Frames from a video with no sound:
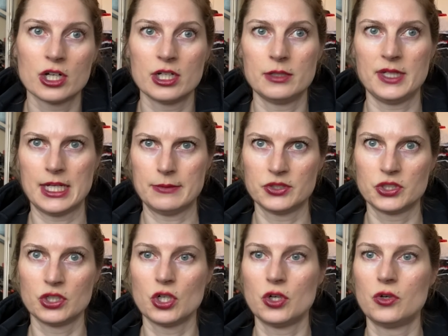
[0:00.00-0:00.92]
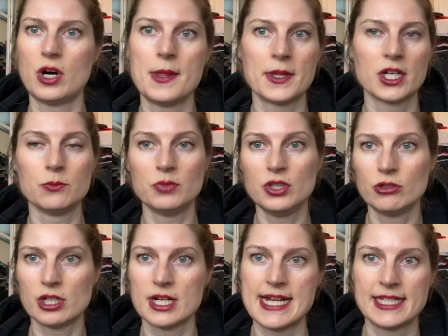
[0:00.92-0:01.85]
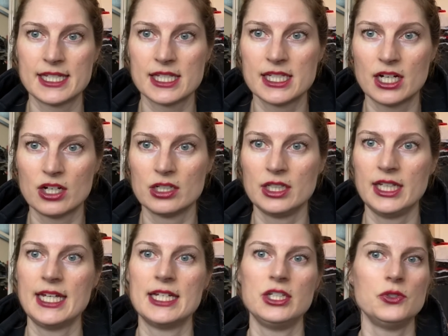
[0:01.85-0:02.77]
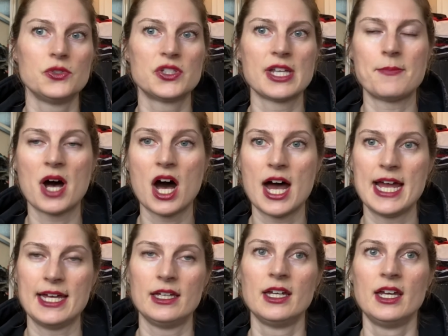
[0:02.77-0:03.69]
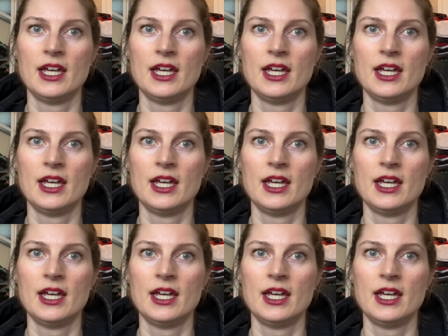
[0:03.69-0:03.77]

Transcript: going to be able to go on the computer necessarily and use some high